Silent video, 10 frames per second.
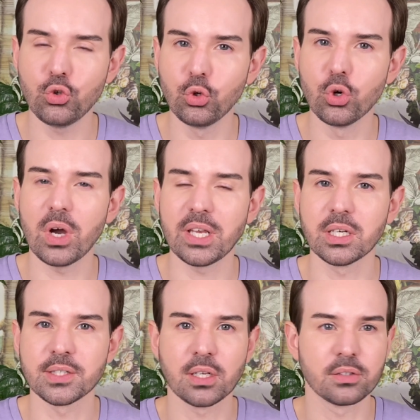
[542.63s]
go and
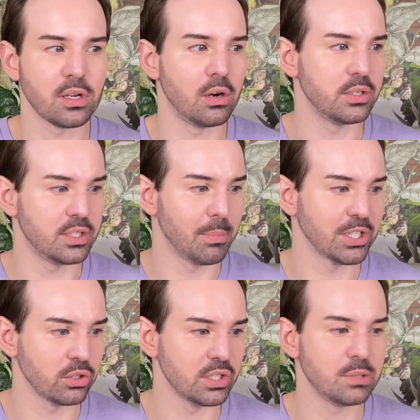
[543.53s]
consult a
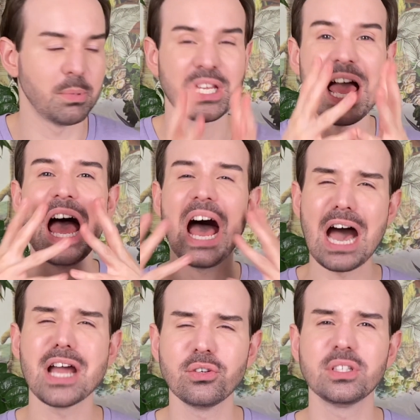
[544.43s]
dermatologist. But
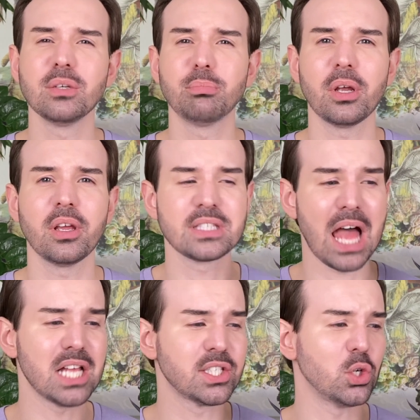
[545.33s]
hydrating products
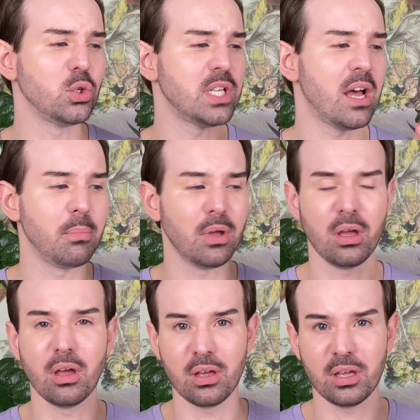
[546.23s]
are so damn
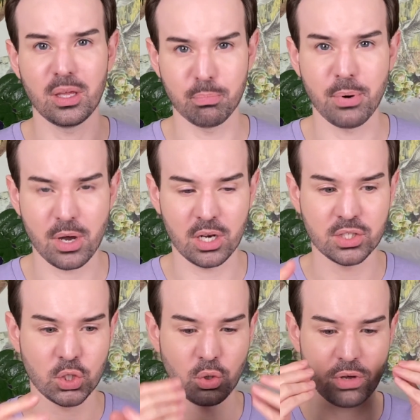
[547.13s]
important,
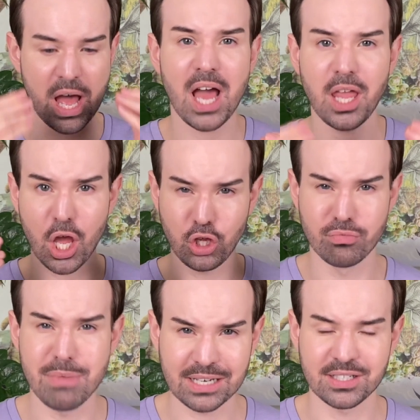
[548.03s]
so high
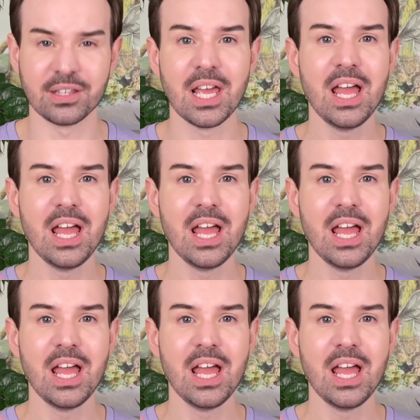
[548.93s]
humectant.